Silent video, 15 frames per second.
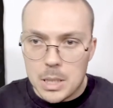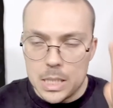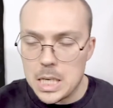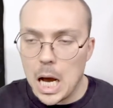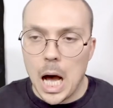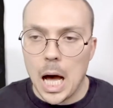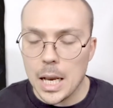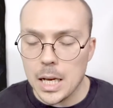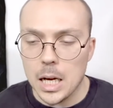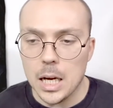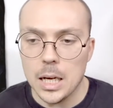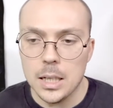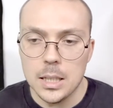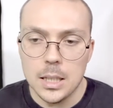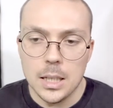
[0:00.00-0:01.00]

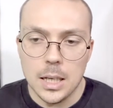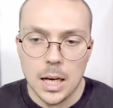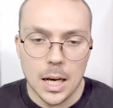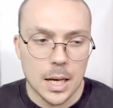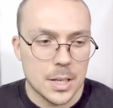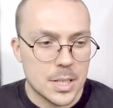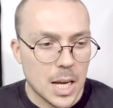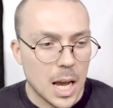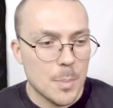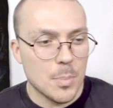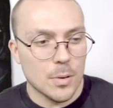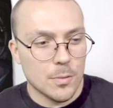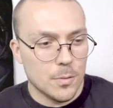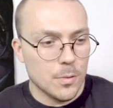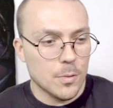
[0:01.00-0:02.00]
Madonna uh, type
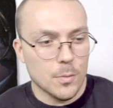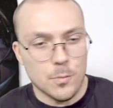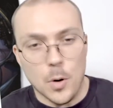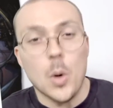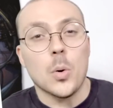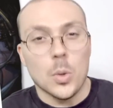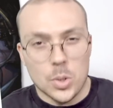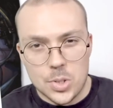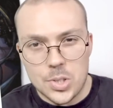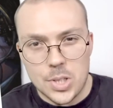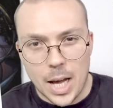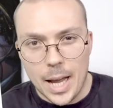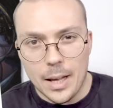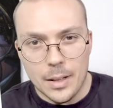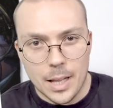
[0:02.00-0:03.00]
of vocal
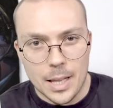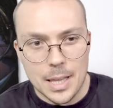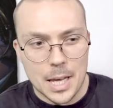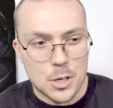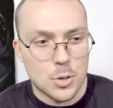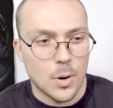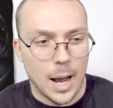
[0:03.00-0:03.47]
style on that